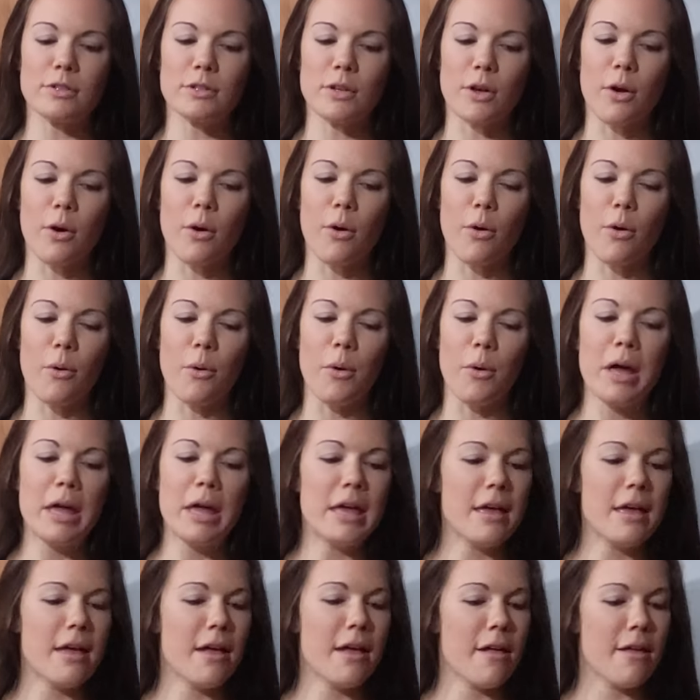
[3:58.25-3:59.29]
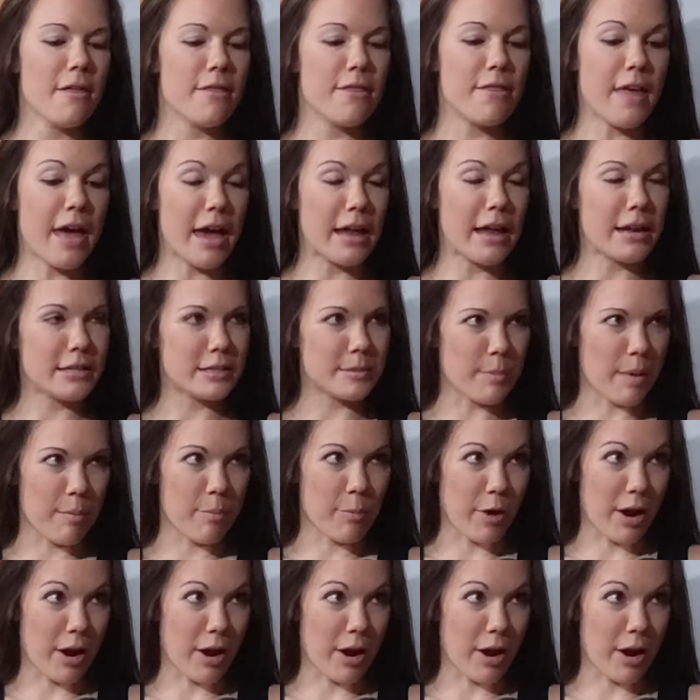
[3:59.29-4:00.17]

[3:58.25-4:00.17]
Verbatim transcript: So that is my